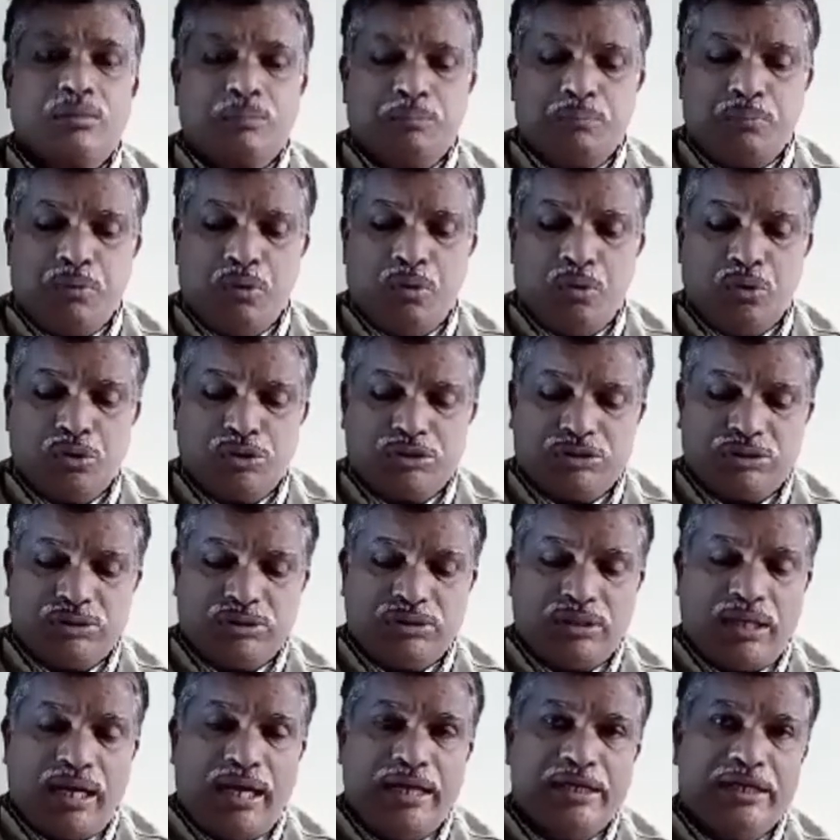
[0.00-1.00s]
fourth,
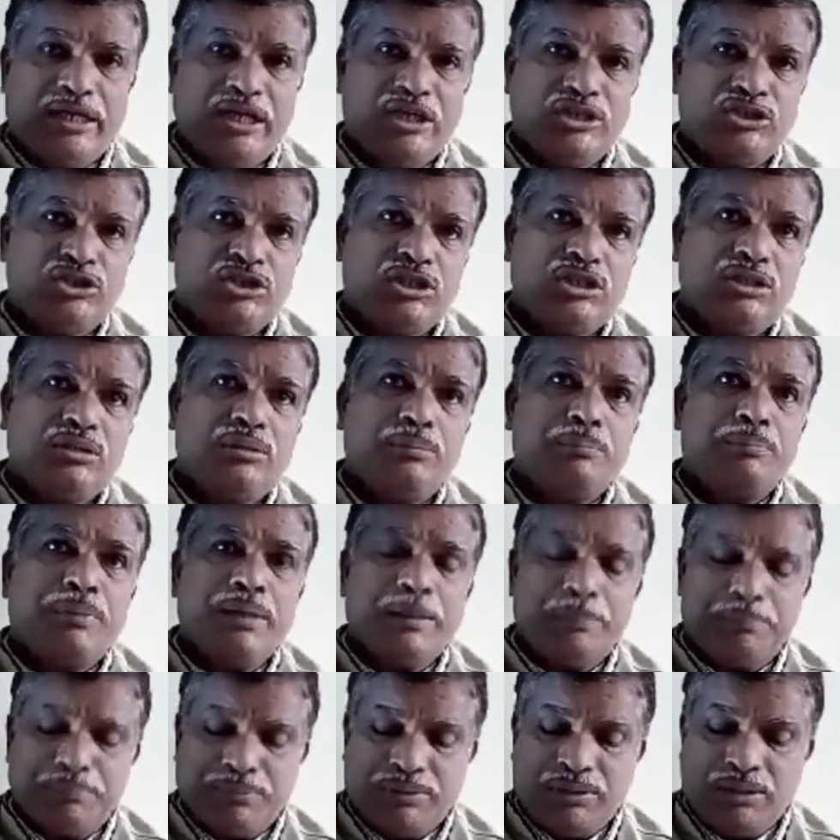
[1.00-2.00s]
hydration;
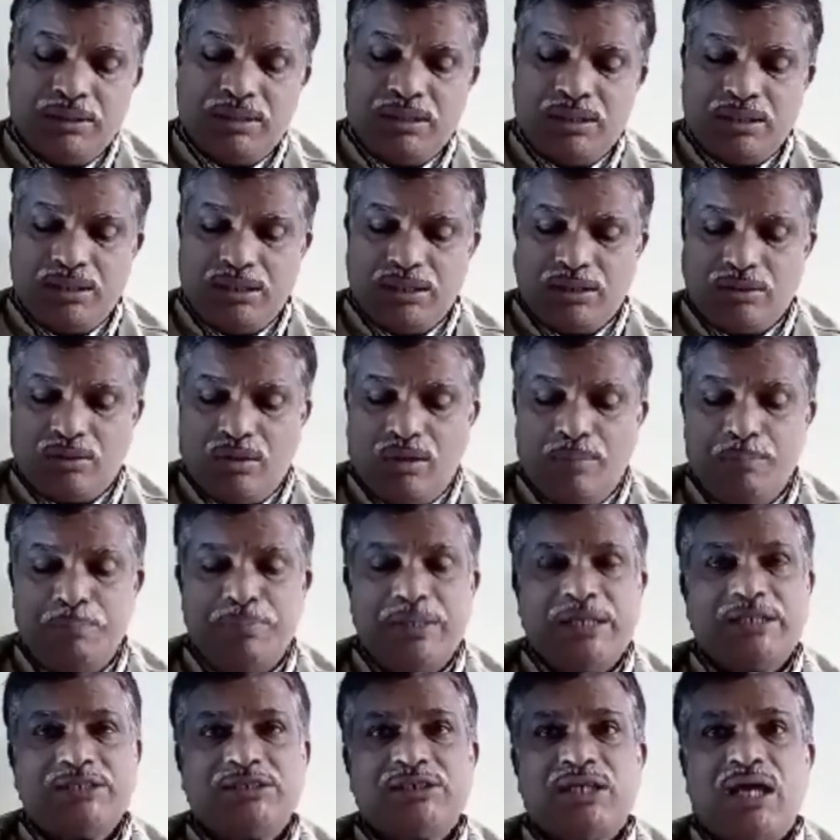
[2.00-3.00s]
fifth,
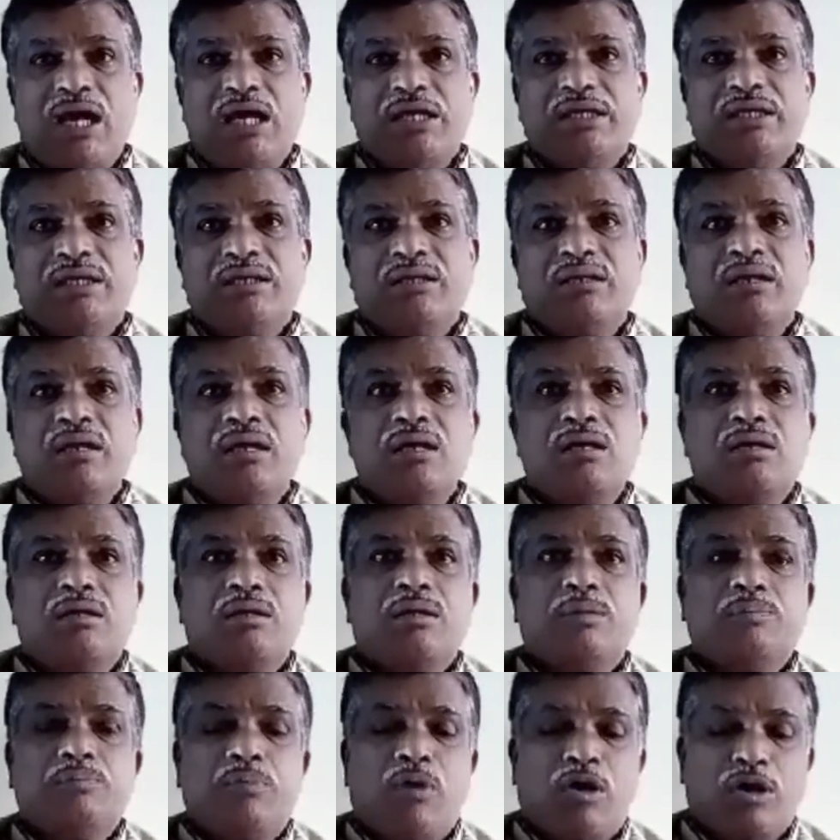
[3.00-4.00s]
complex ion
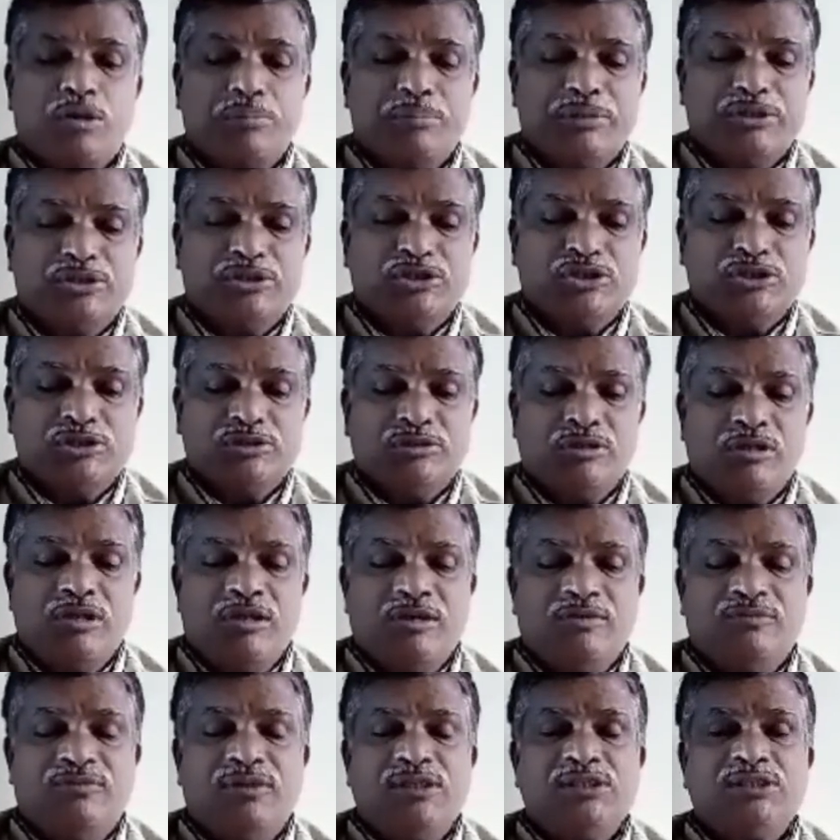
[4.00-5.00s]
formation.
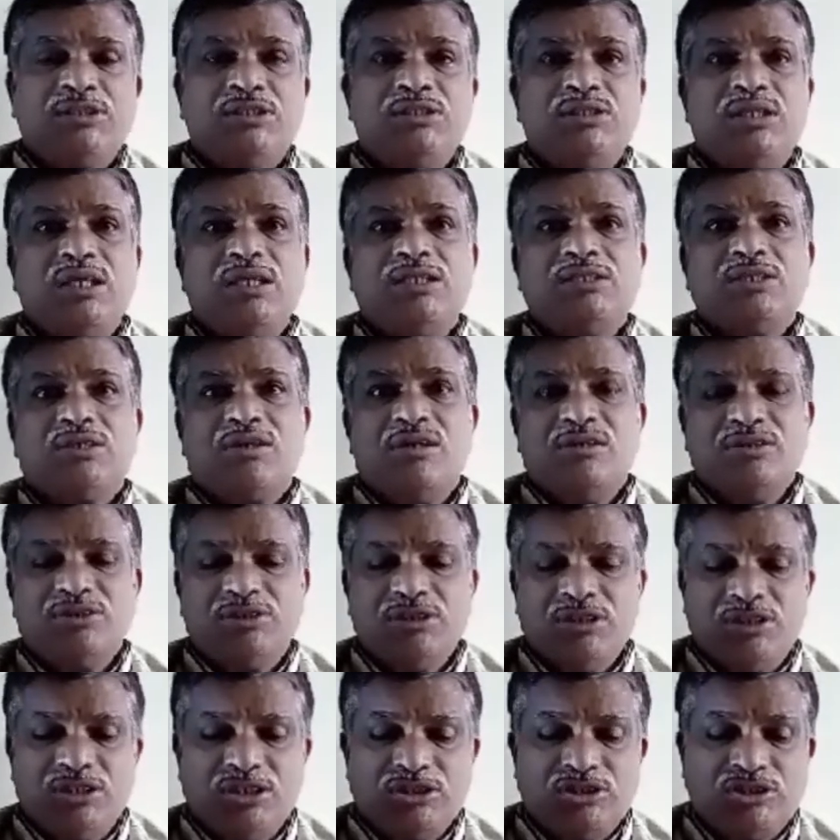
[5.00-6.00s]
First, there is a
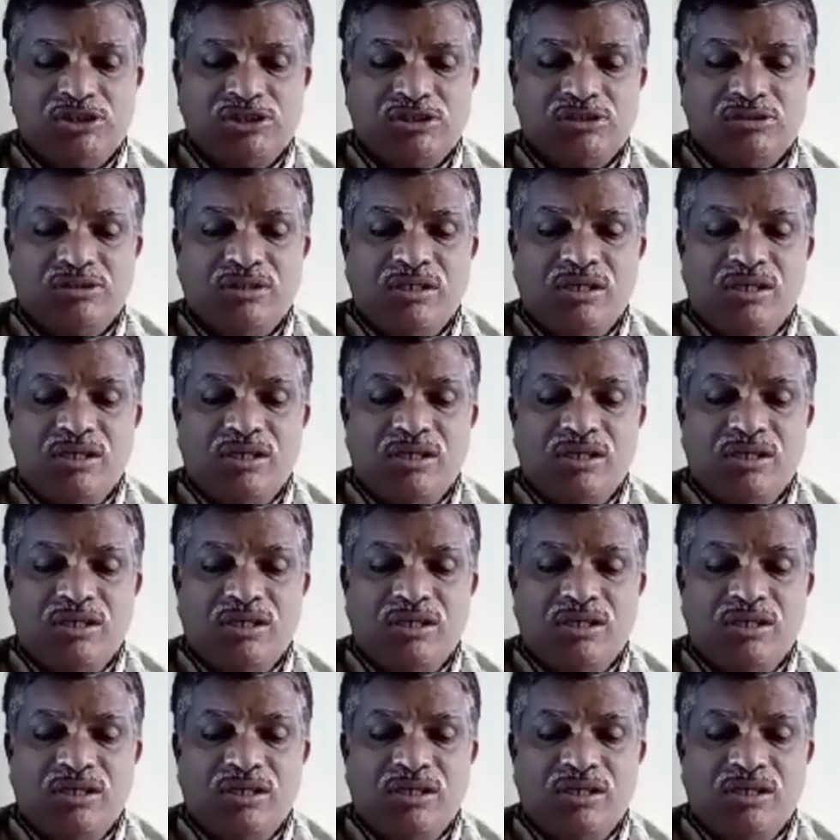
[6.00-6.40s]
concentration.